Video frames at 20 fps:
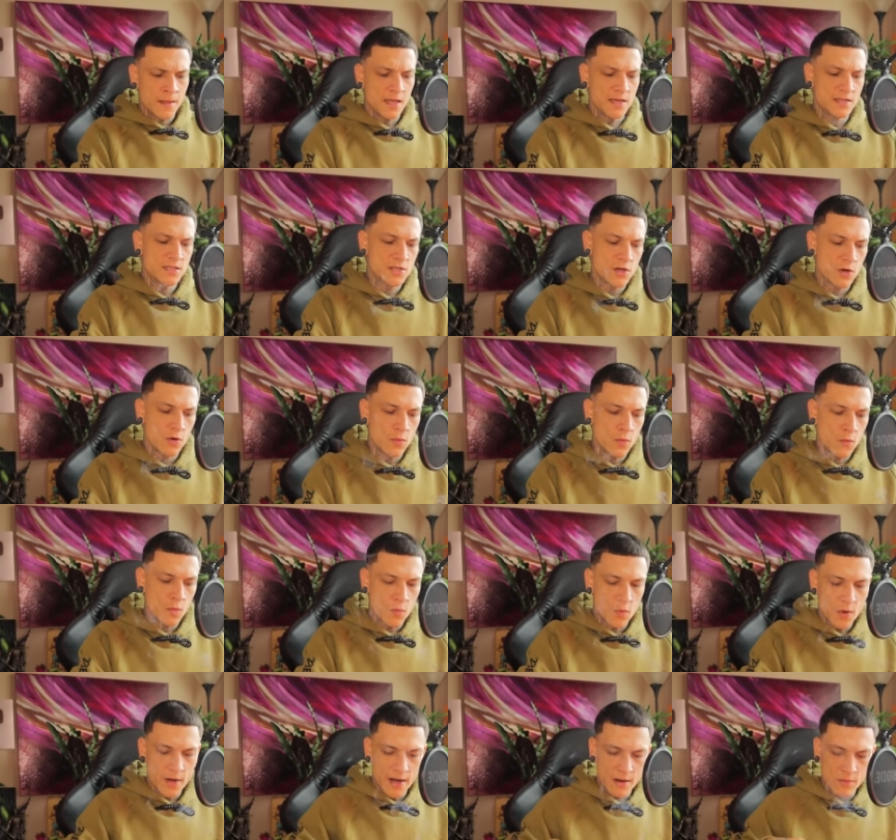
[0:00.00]
And so
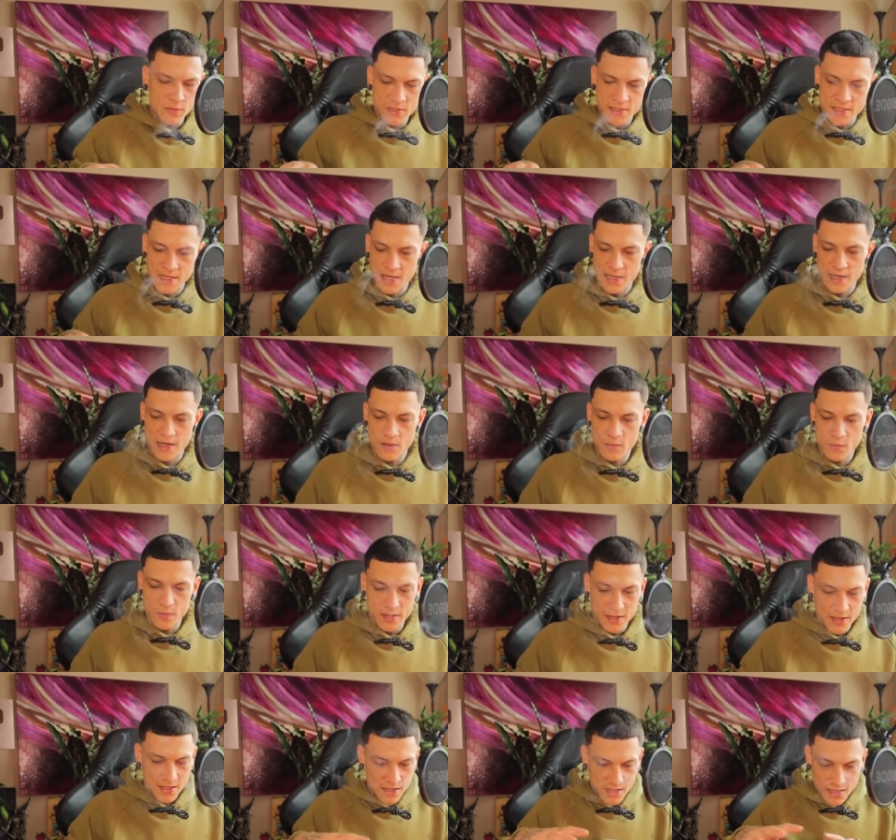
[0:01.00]
what I was getting
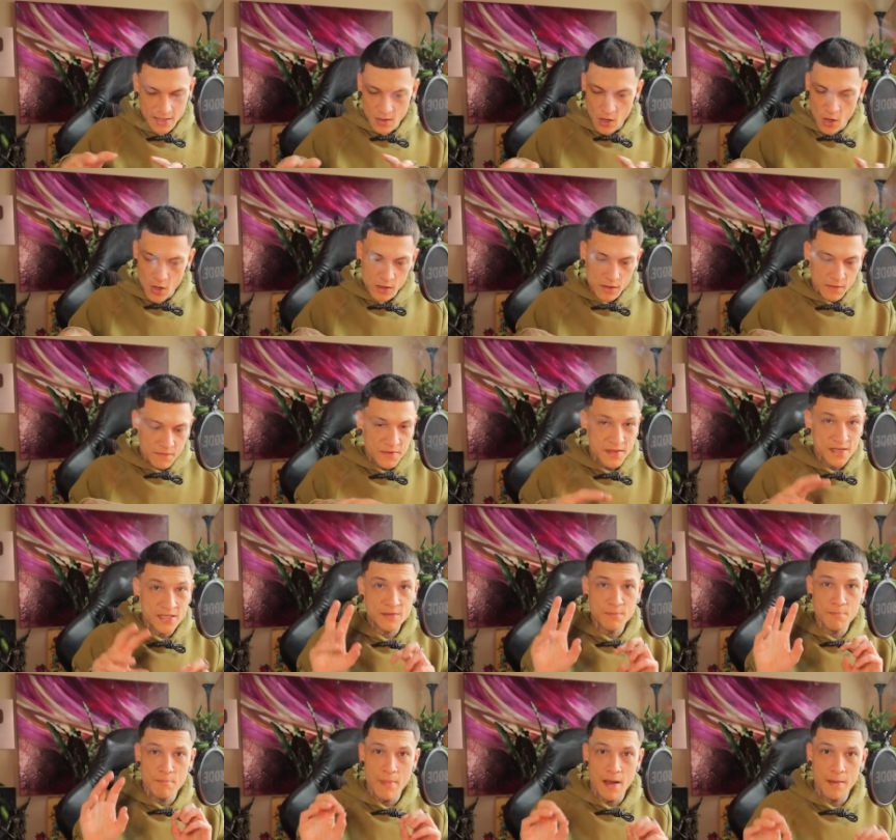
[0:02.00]
with all of
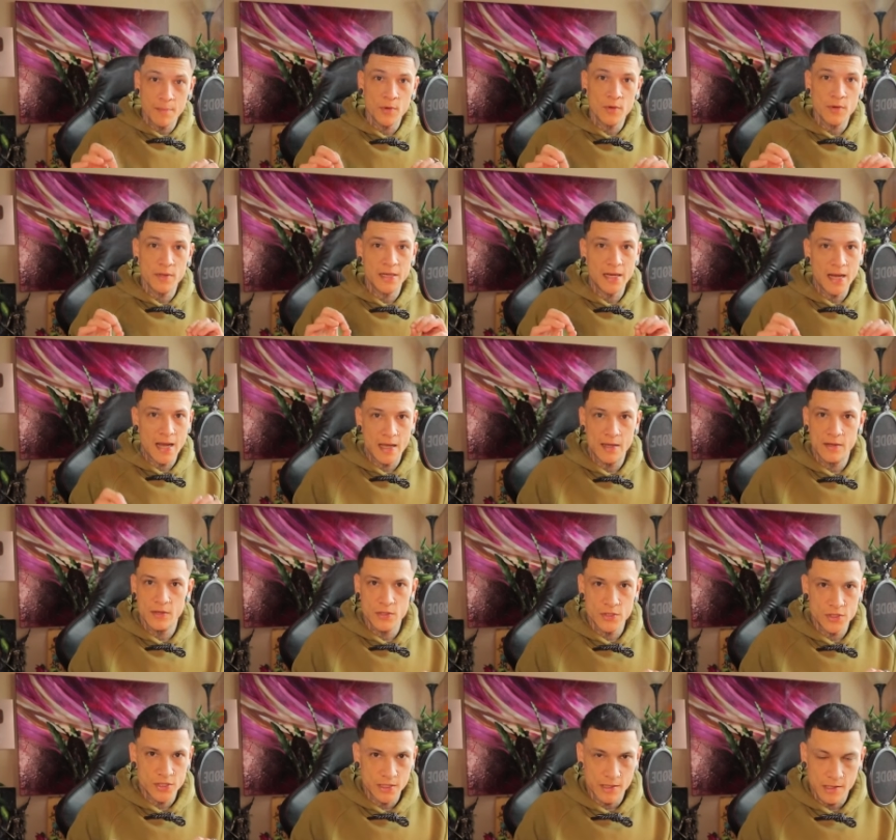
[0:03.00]
this memory
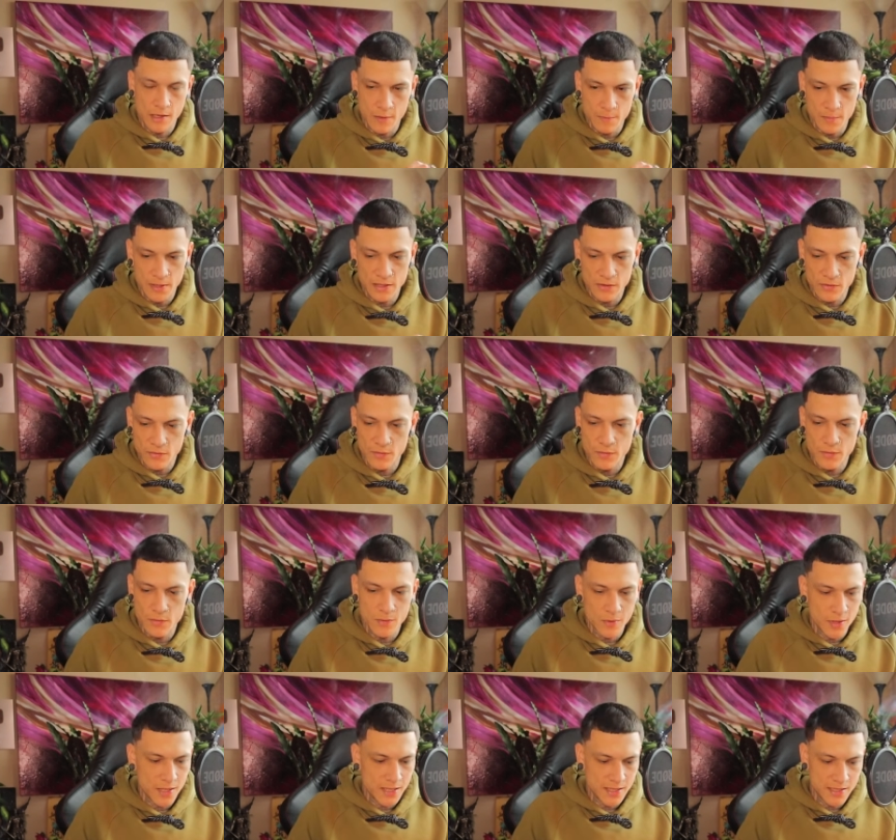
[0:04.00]
energy coming
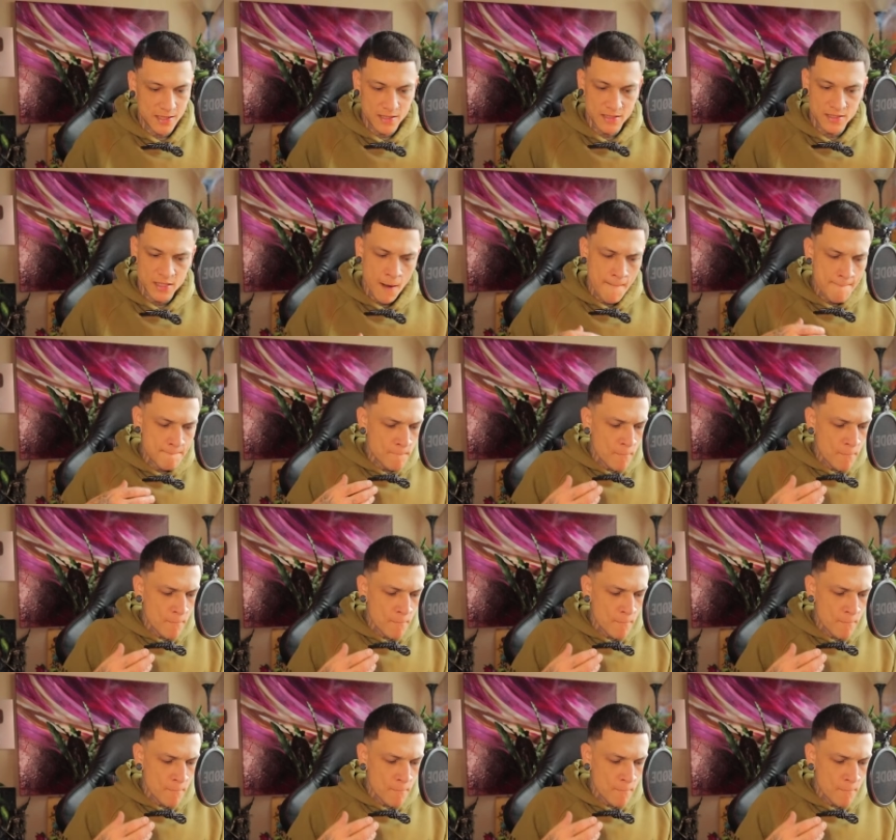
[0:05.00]
through is